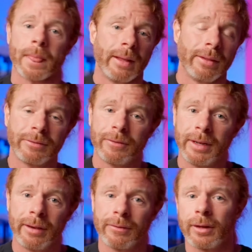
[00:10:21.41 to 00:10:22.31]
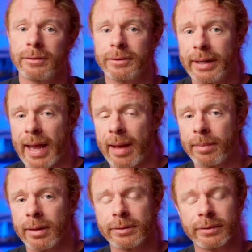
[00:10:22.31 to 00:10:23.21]
This video of Tulsi
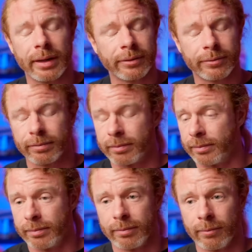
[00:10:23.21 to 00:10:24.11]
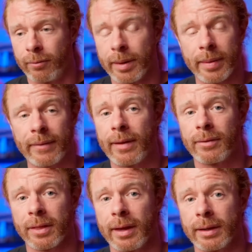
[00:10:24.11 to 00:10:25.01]
Gabbard's is one of my
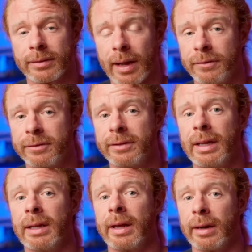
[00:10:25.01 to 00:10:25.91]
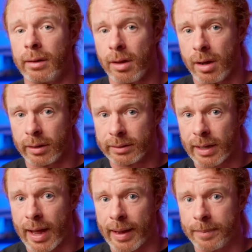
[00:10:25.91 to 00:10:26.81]
favorite things I've seen in a long
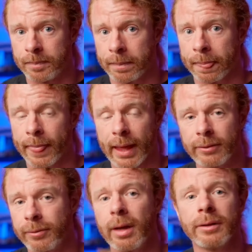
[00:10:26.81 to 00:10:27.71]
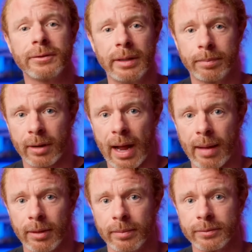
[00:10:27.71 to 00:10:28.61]
time because we all see
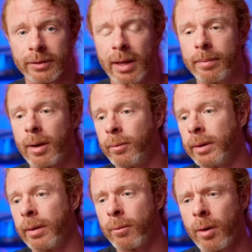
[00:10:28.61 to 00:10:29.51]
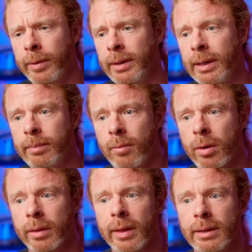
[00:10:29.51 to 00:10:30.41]
problems, but we, what we need
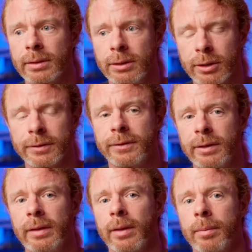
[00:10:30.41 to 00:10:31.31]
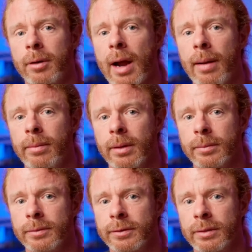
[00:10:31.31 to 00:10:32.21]
more than just seeing the
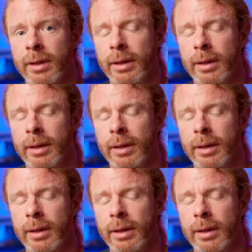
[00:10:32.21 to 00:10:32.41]
problems